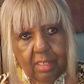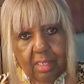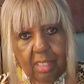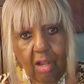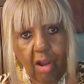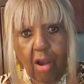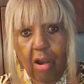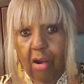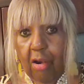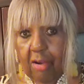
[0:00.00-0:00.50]

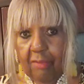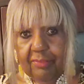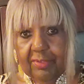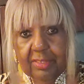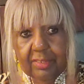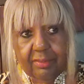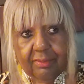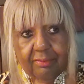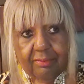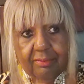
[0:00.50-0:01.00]

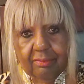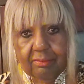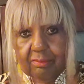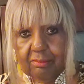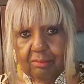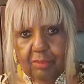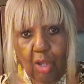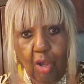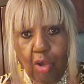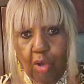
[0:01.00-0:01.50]
Harvard,
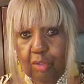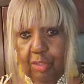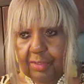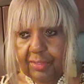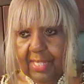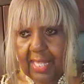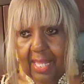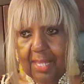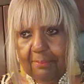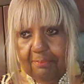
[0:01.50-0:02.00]
all of
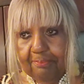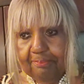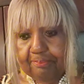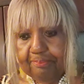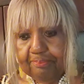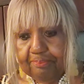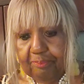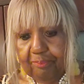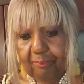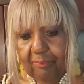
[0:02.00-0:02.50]
that.
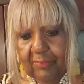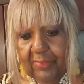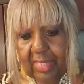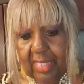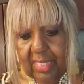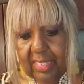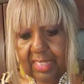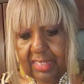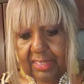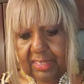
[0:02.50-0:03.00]

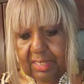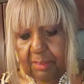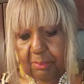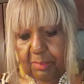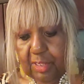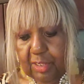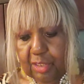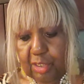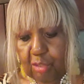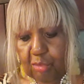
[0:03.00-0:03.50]
And he sent
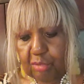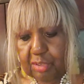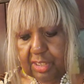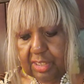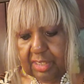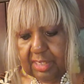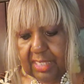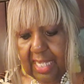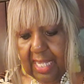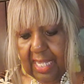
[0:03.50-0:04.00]
me a note
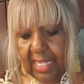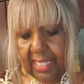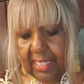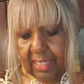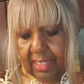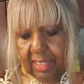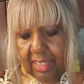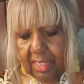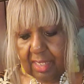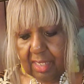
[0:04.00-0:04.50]

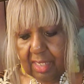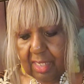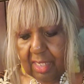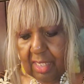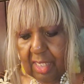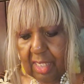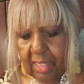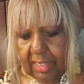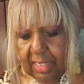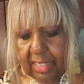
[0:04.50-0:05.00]
today.
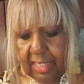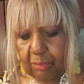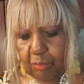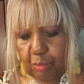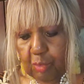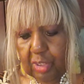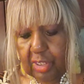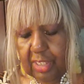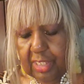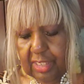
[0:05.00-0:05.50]
And in
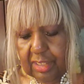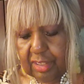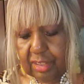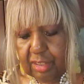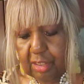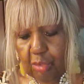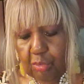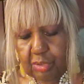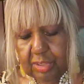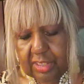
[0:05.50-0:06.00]
one of his
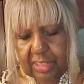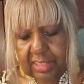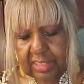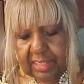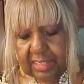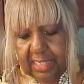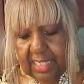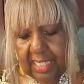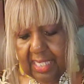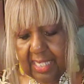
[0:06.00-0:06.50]
notes, he
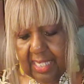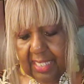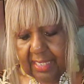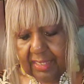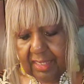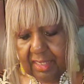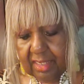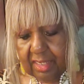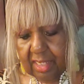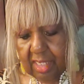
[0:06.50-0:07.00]
said,
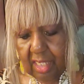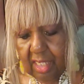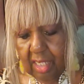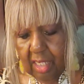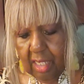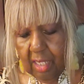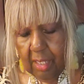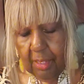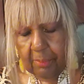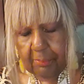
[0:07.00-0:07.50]

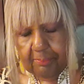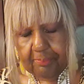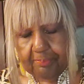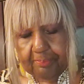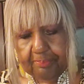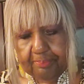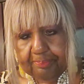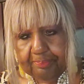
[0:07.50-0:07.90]
don't